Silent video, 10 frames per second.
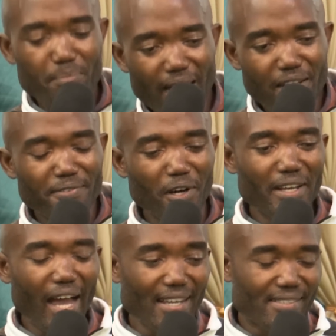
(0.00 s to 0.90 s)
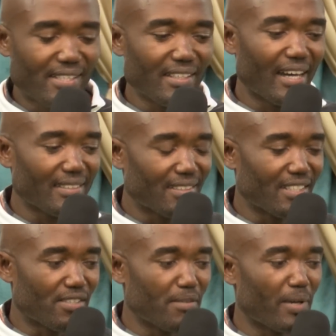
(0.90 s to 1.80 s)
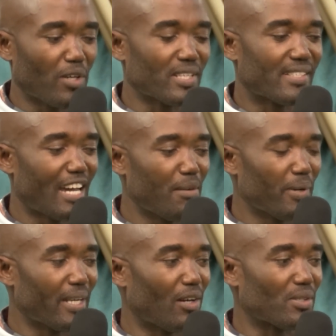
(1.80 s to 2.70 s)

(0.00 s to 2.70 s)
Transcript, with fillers: Man of God, I see that in a dream. There was a time when I